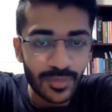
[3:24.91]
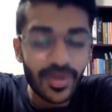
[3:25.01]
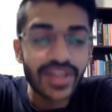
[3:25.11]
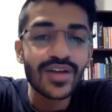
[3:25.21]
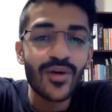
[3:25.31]

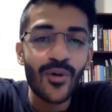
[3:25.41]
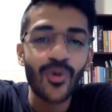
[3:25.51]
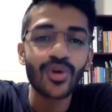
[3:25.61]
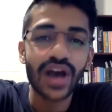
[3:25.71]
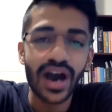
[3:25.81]
but the
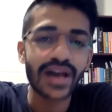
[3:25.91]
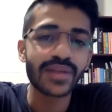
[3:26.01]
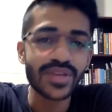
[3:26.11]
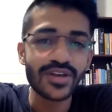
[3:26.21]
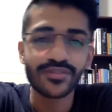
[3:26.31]
whole
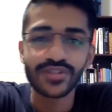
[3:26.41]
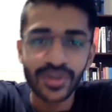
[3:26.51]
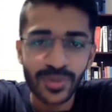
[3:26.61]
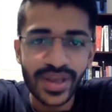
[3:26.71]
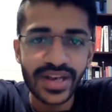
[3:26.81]
army of
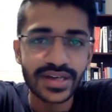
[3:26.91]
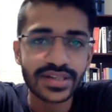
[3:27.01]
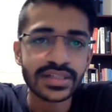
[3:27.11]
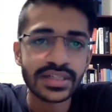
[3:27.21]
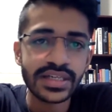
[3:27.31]

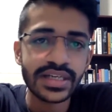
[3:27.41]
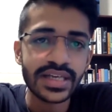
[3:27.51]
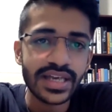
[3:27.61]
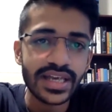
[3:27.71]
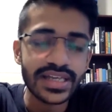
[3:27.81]
Lithuania
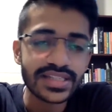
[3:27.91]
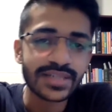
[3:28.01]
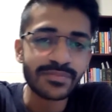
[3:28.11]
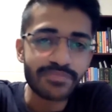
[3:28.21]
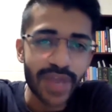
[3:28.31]
is
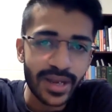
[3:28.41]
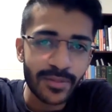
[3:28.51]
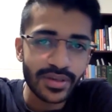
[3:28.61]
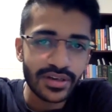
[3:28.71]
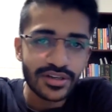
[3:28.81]

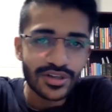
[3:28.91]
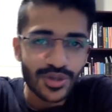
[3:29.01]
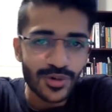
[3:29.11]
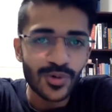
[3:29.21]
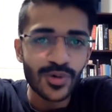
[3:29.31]
comparable
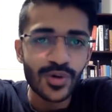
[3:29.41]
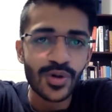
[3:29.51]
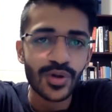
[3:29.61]
to,